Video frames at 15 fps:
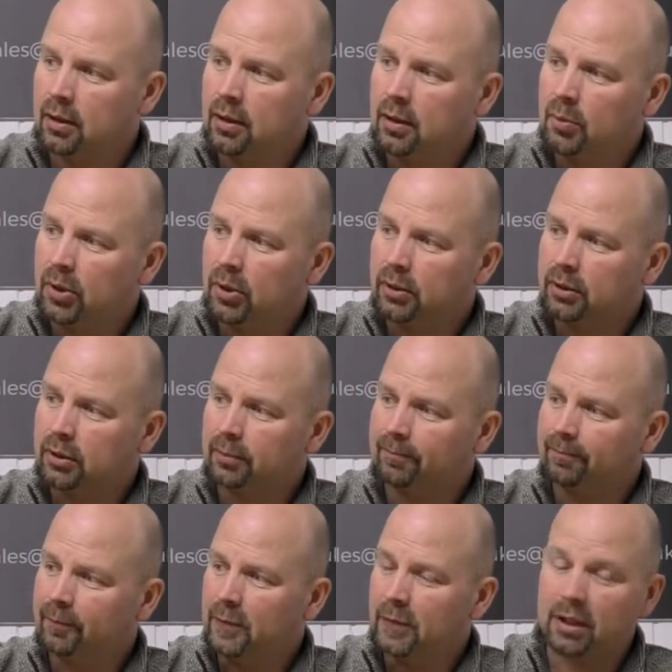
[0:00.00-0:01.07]
But
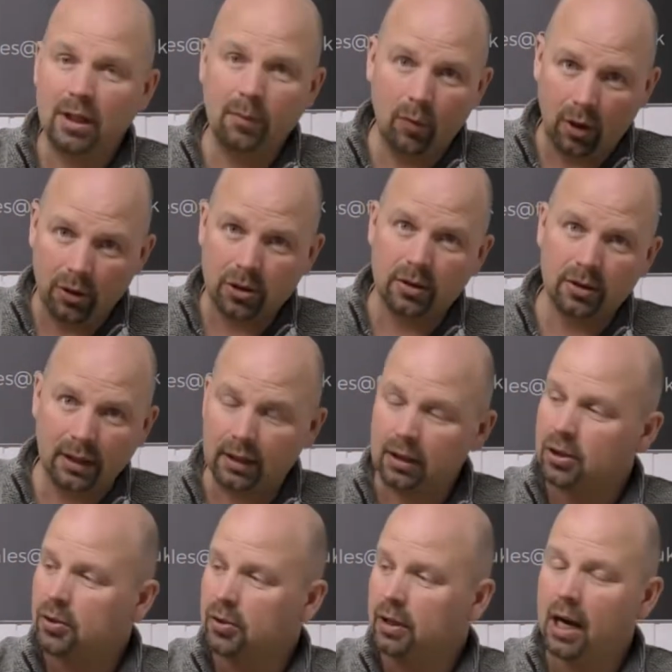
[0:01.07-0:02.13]
keep watching and I'll
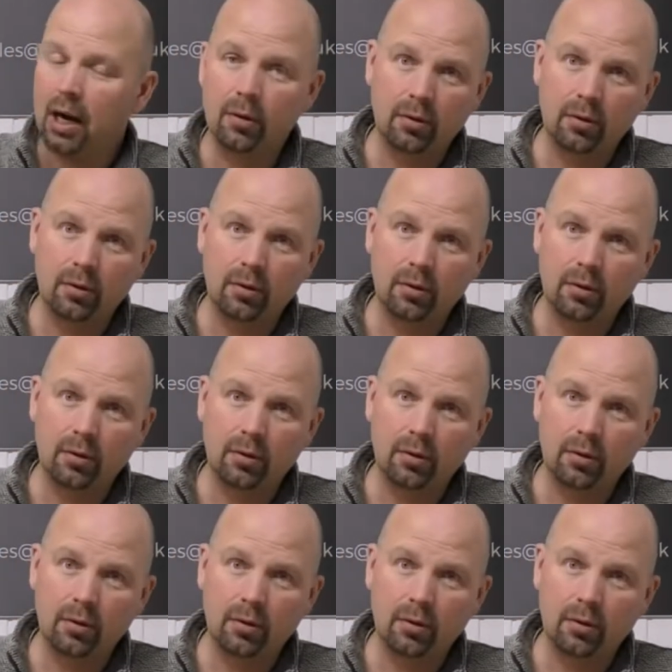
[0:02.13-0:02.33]
show you how